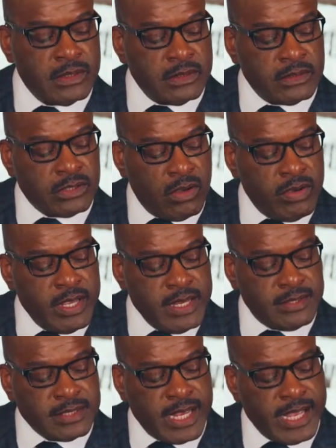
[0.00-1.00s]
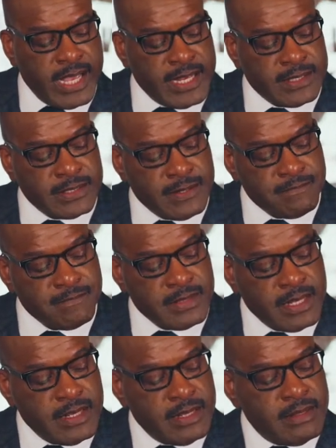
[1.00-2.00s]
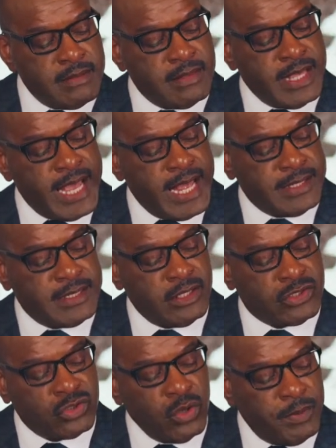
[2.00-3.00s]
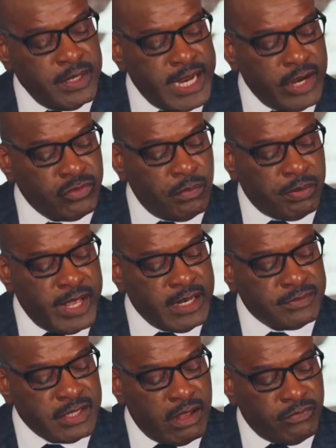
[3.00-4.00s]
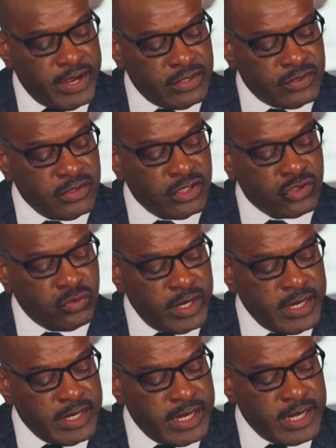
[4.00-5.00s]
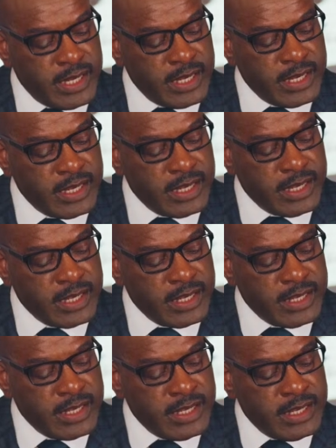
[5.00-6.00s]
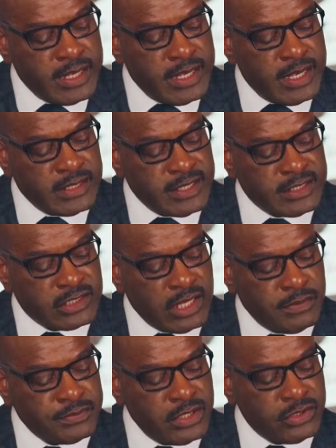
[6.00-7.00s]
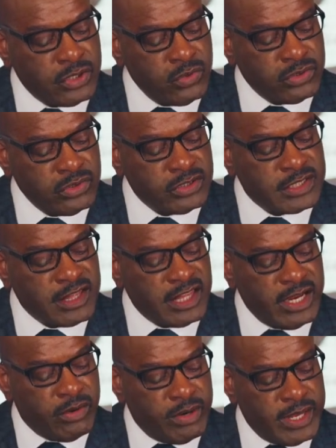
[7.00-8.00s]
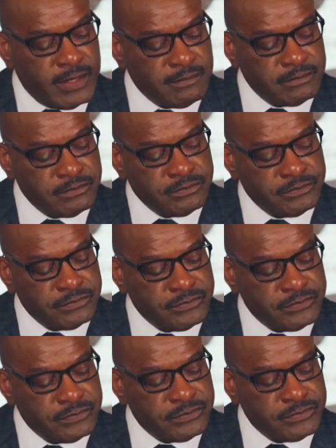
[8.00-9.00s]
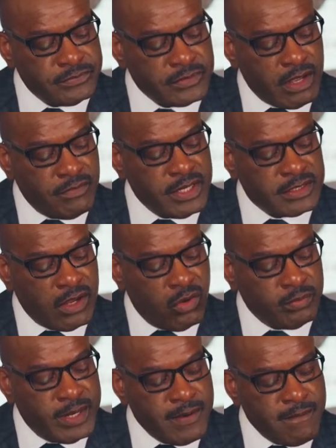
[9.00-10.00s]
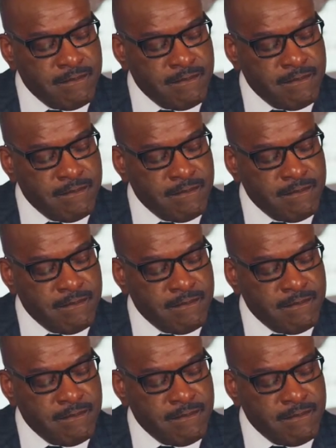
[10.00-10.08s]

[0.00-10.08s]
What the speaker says: So he says that the supernatural plan of salvation, the Trinity, is a substitutional theory of the atonement.